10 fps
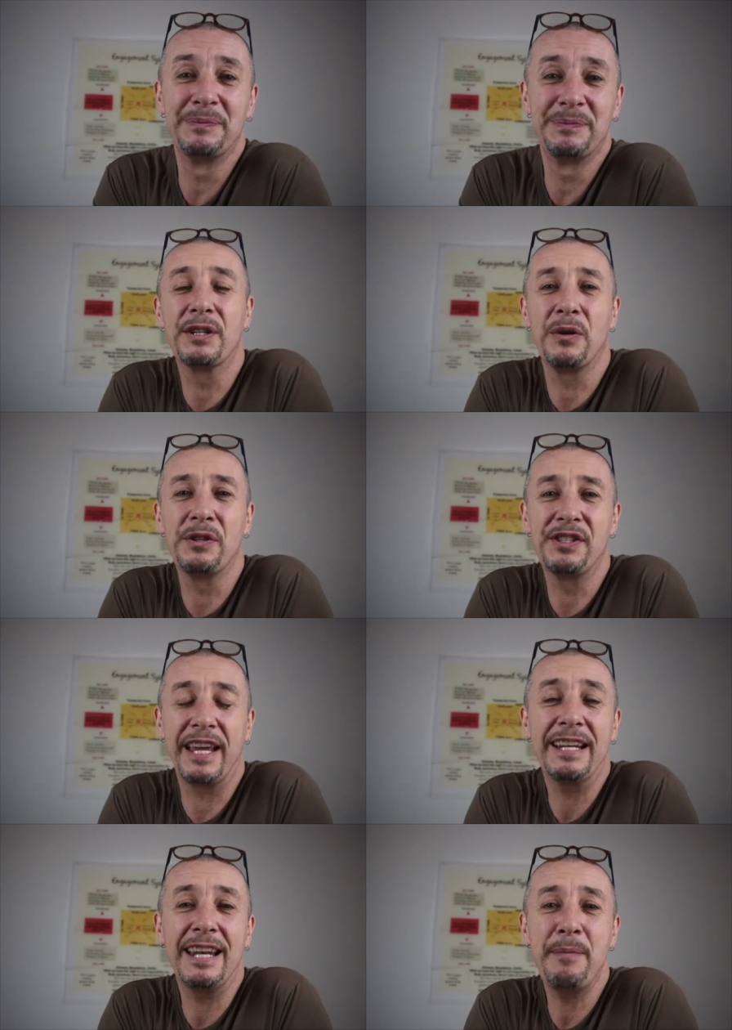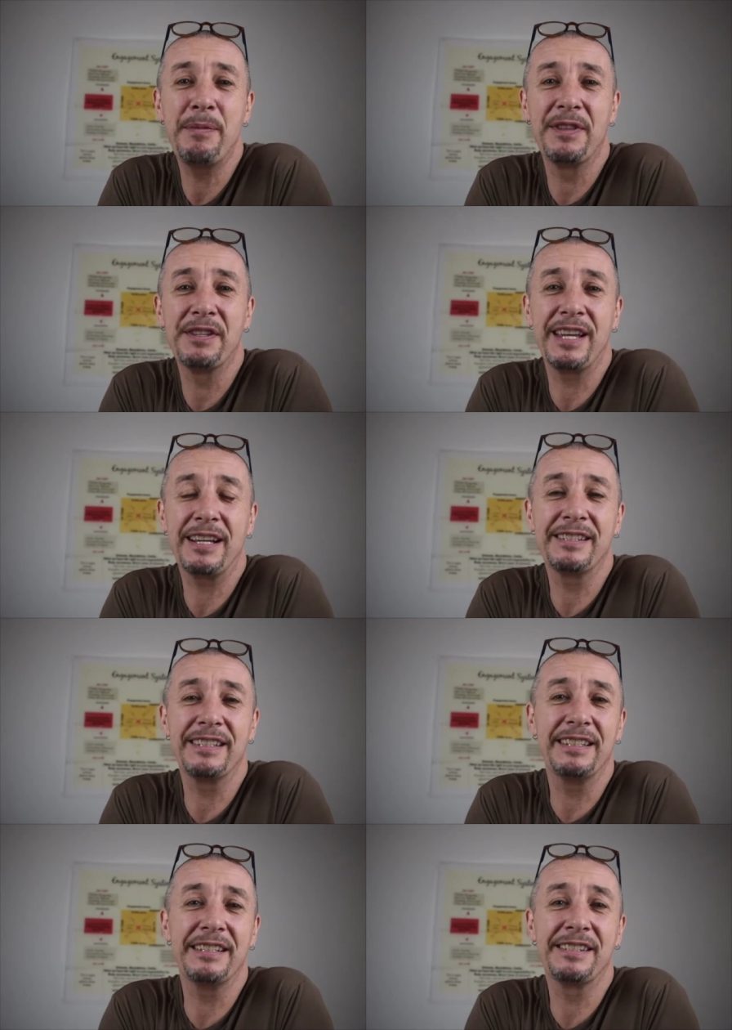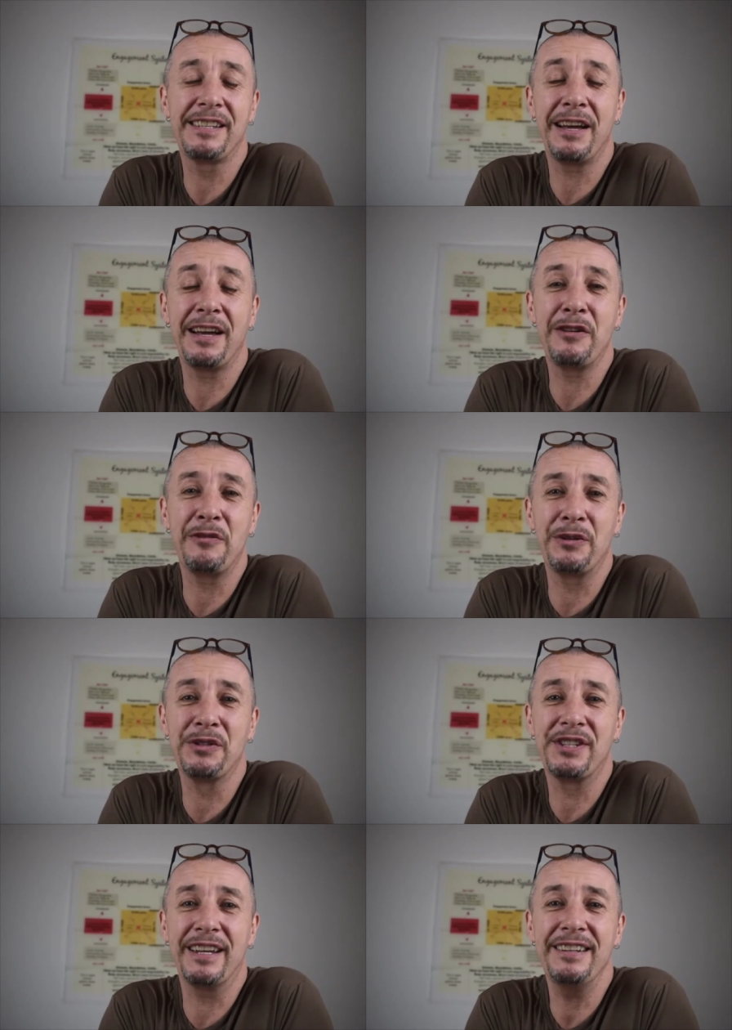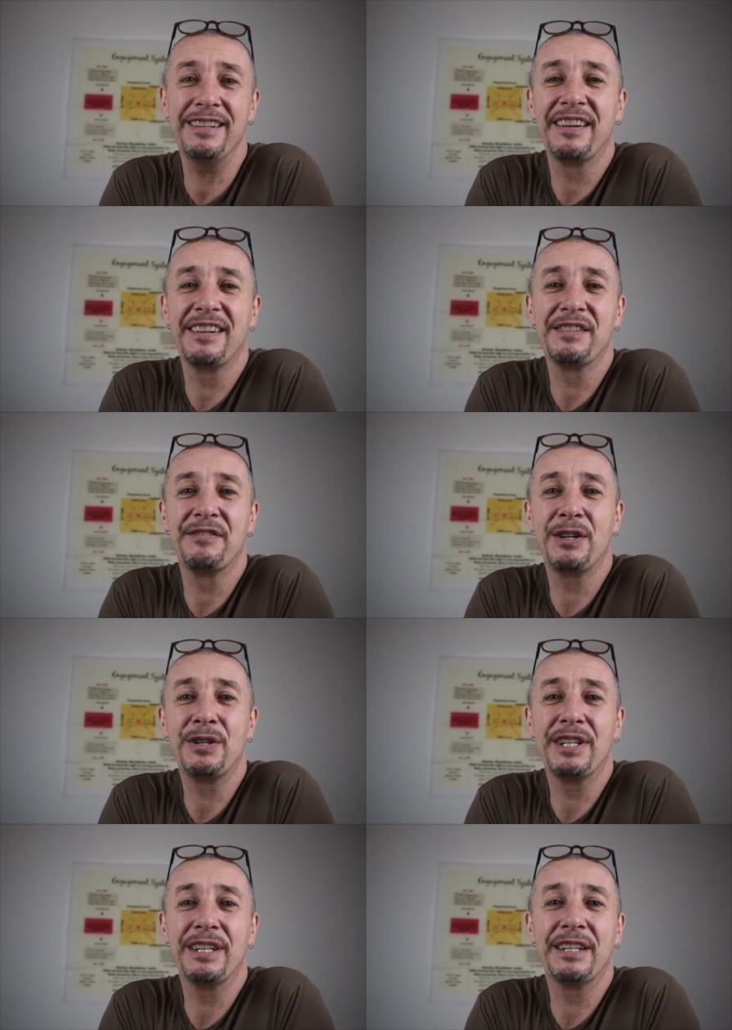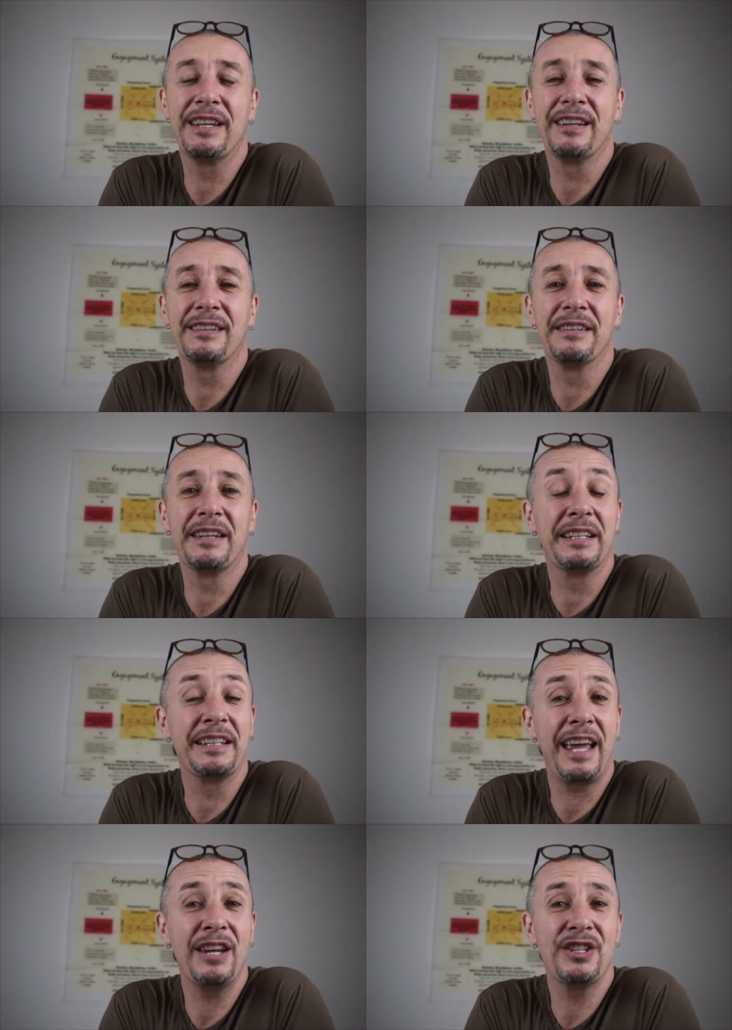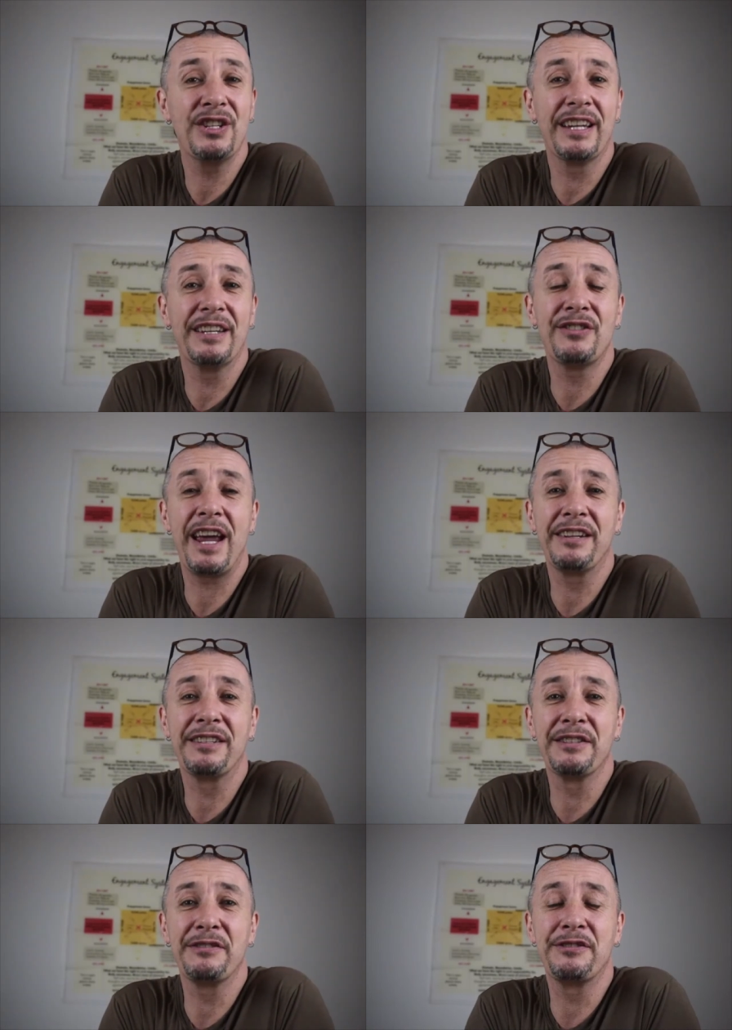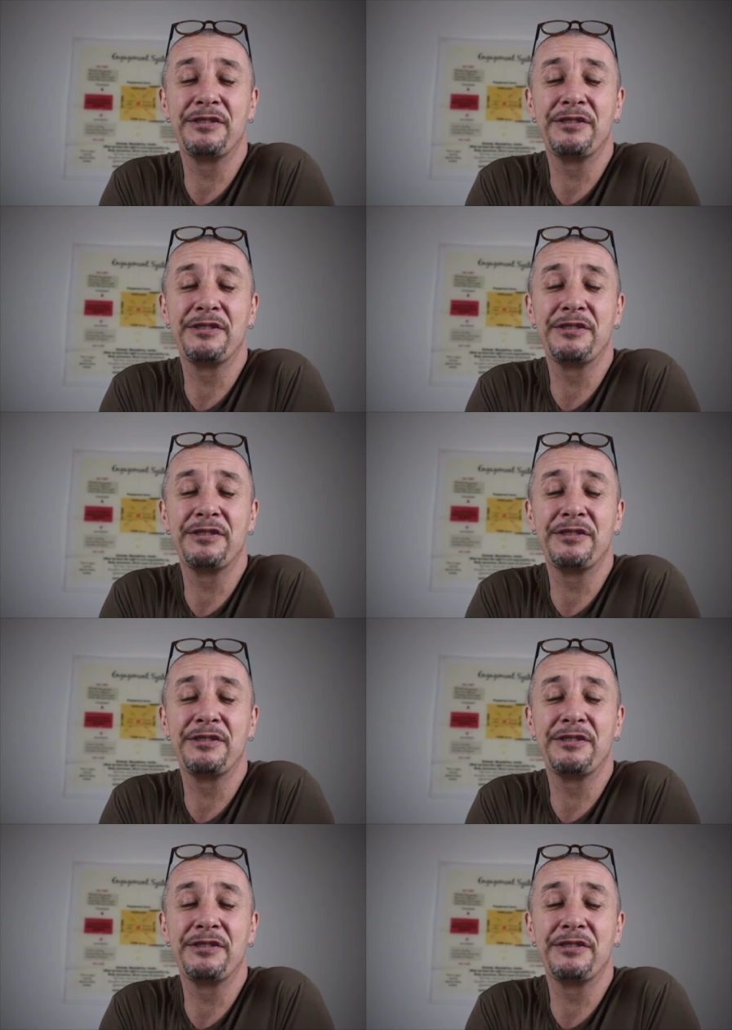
The Consent Lab, the sexy side of consent, that is a very uh, engaging, interactive